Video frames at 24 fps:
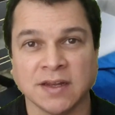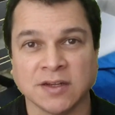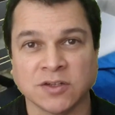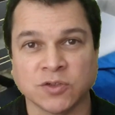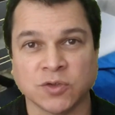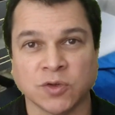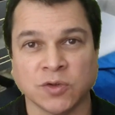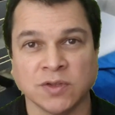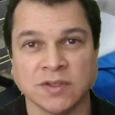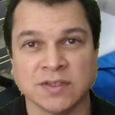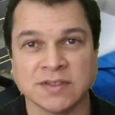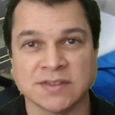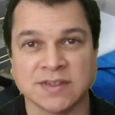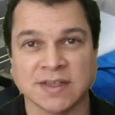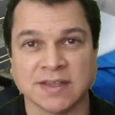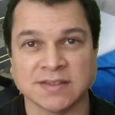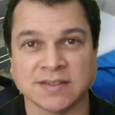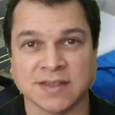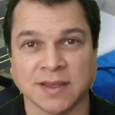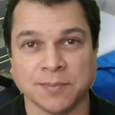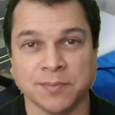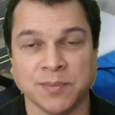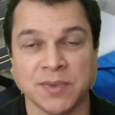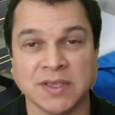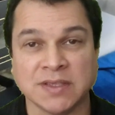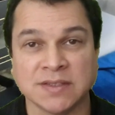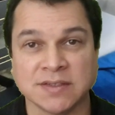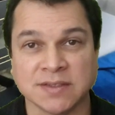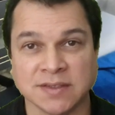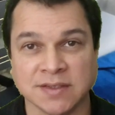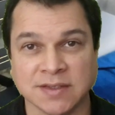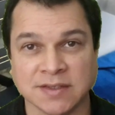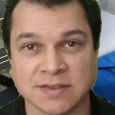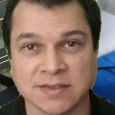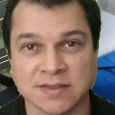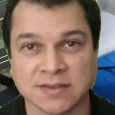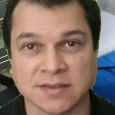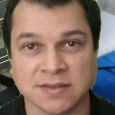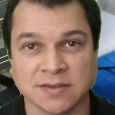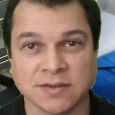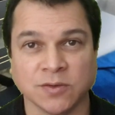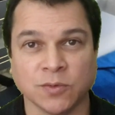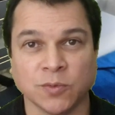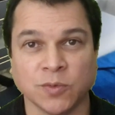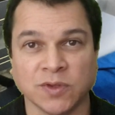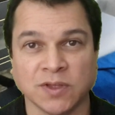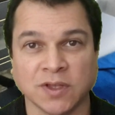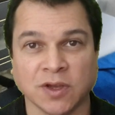electronics as a
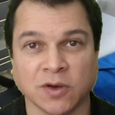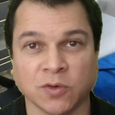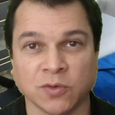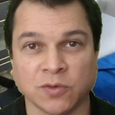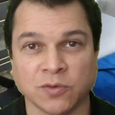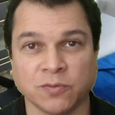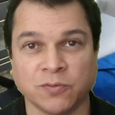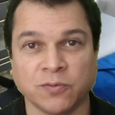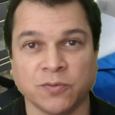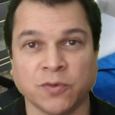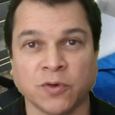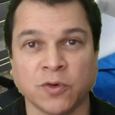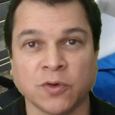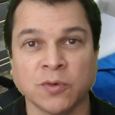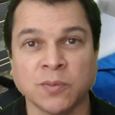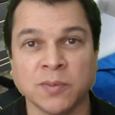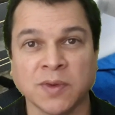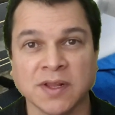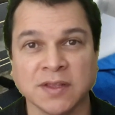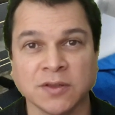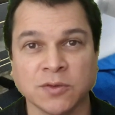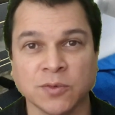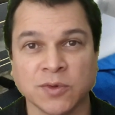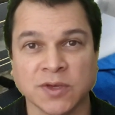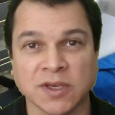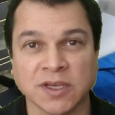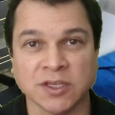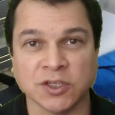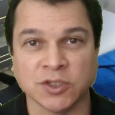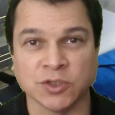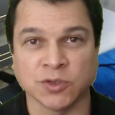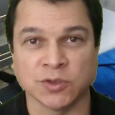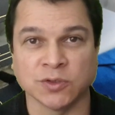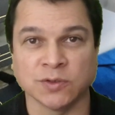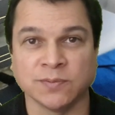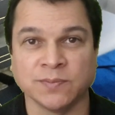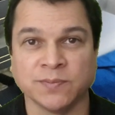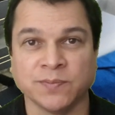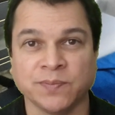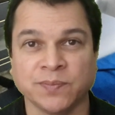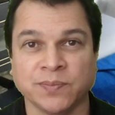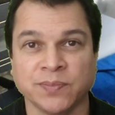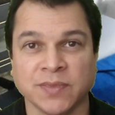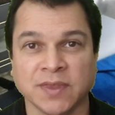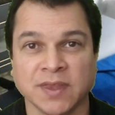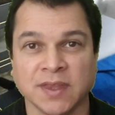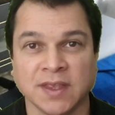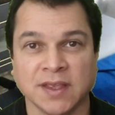business without formal education,
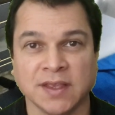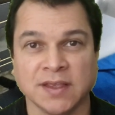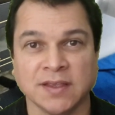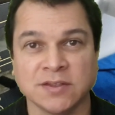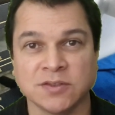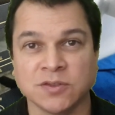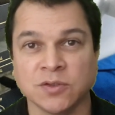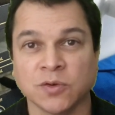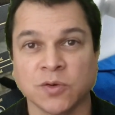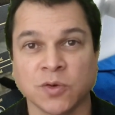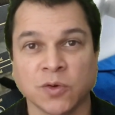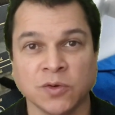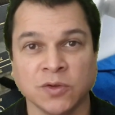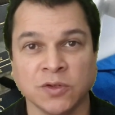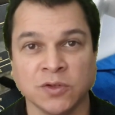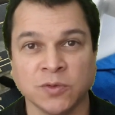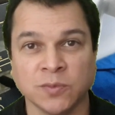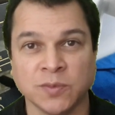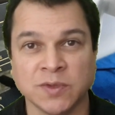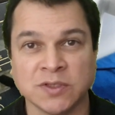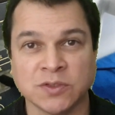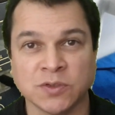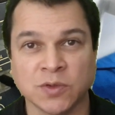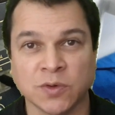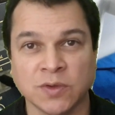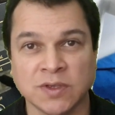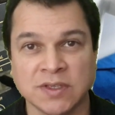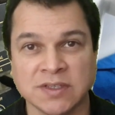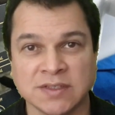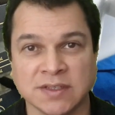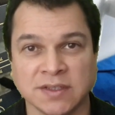it's not going to be so